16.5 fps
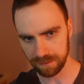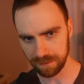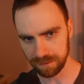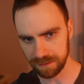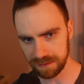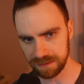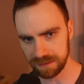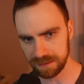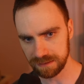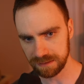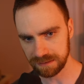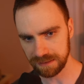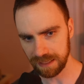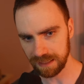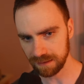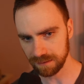this is
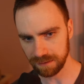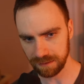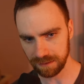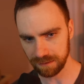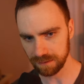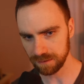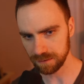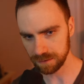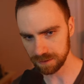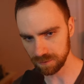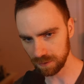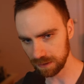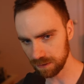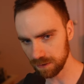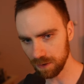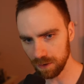exactly, it's
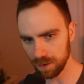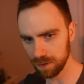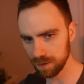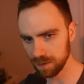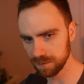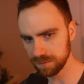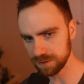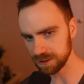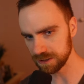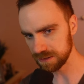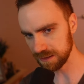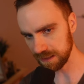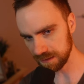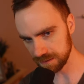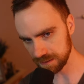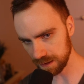what call just
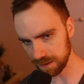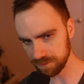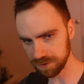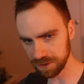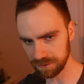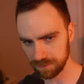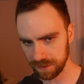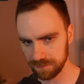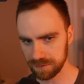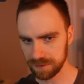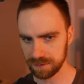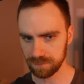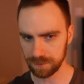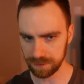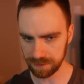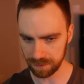takes object refs
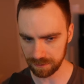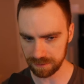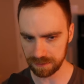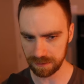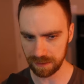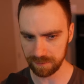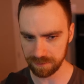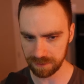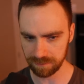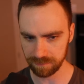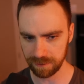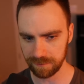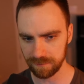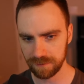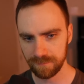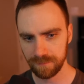and returns an object
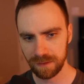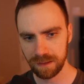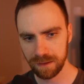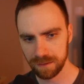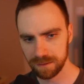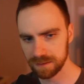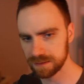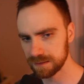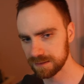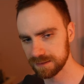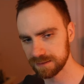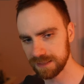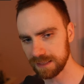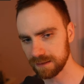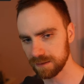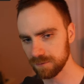ref. This is
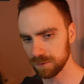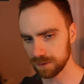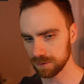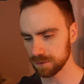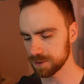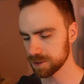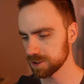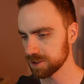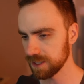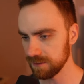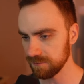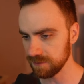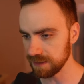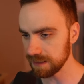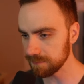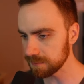exactly what Clojure
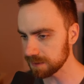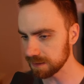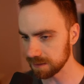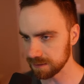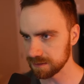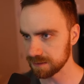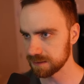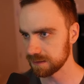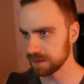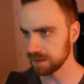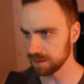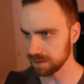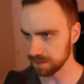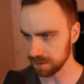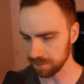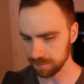JVM does.
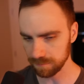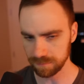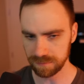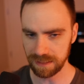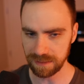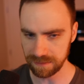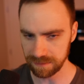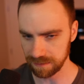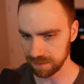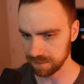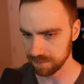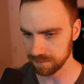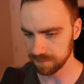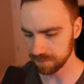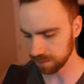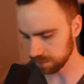It takes
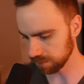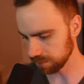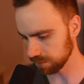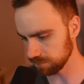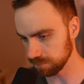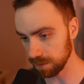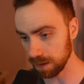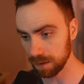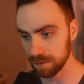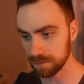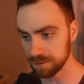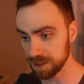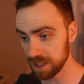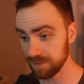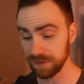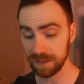in
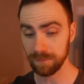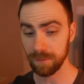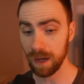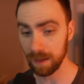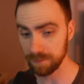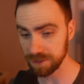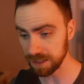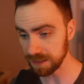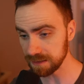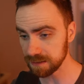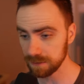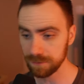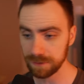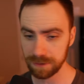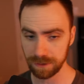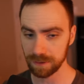JVM objects,
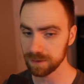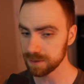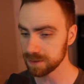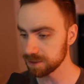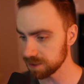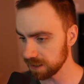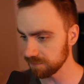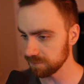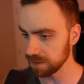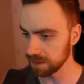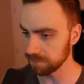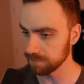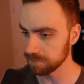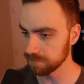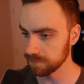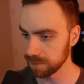it returns
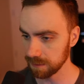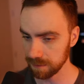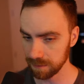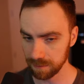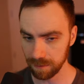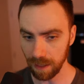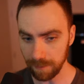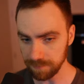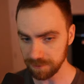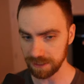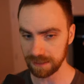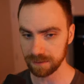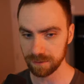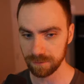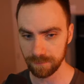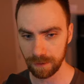JVM
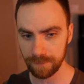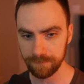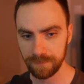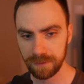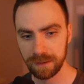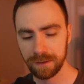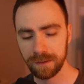object, right?